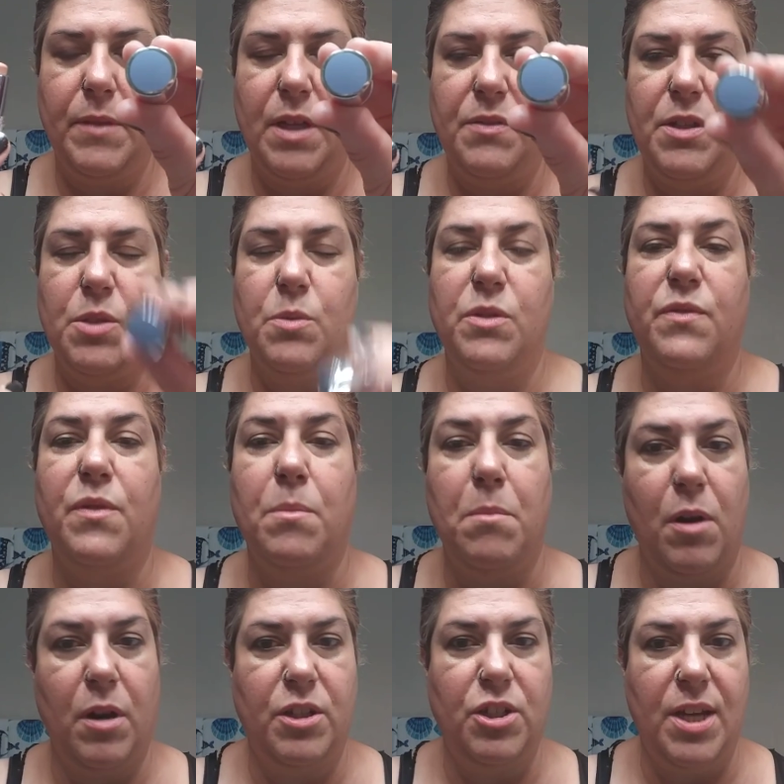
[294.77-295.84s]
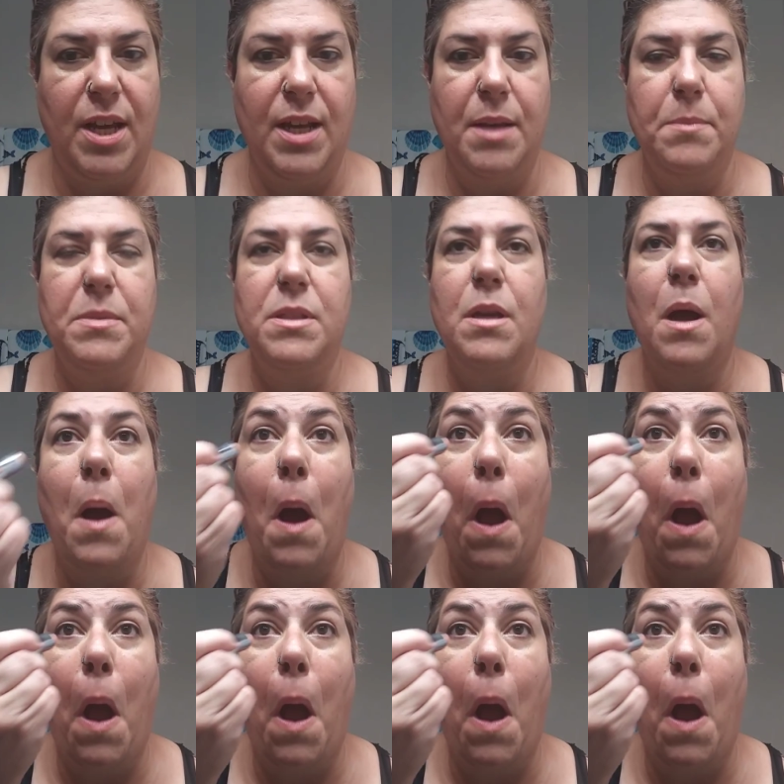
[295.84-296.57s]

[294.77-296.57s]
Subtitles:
This one's from Marc Jacobs.